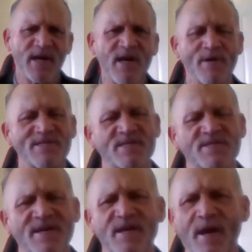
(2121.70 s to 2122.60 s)
But anyways,
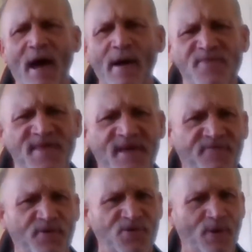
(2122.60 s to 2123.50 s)
it's like, how do you think
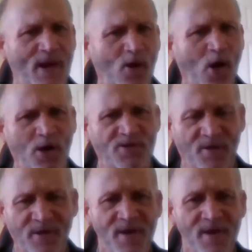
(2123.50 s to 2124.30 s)
that feels to an alcoholic?